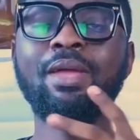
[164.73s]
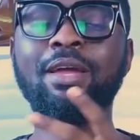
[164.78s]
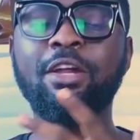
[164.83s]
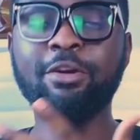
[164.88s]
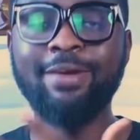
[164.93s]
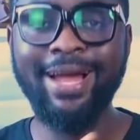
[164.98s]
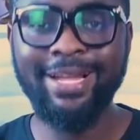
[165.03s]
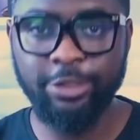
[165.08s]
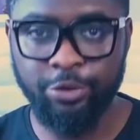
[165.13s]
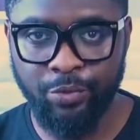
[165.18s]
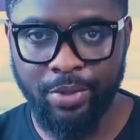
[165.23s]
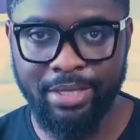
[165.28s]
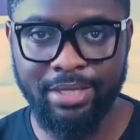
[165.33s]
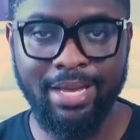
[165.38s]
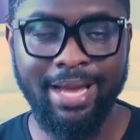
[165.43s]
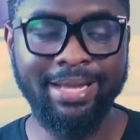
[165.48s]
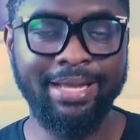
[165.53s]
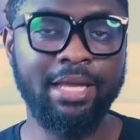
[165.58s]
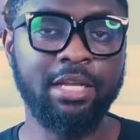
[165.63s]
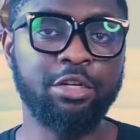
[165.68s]
graduate
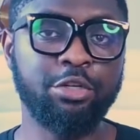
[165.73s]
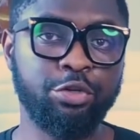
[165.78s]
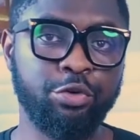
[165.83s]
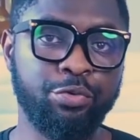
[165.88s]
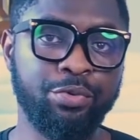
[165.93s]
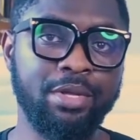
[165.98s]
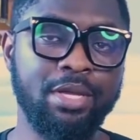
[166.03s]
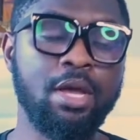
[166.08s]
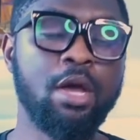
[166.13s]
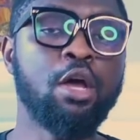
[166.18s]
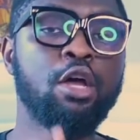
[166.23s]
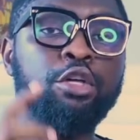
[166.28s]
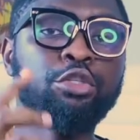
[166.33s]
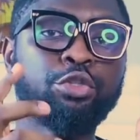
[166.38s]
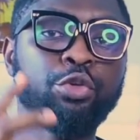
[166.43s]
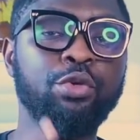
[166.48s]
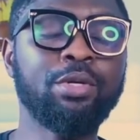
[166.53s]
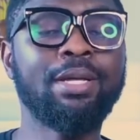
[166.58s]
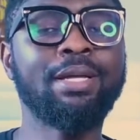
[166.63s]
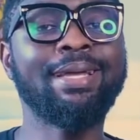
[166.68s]
and get a degree
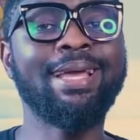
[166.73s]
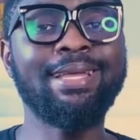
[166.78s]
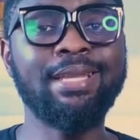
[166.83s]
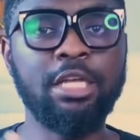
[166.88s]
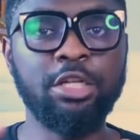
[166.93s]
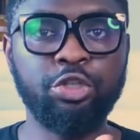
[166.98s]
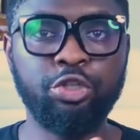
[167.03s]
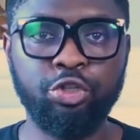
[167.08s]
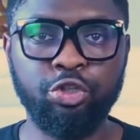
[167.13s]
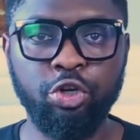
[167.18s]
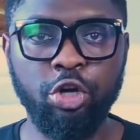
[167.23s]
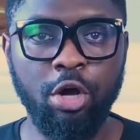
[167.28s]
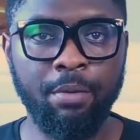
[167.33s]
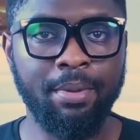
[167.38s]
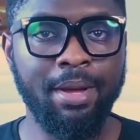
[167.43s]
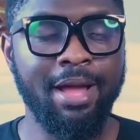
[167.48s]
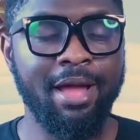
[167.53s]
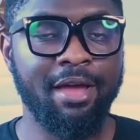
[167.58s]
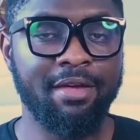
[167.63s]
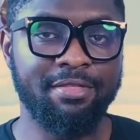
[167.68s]
so you can get a job.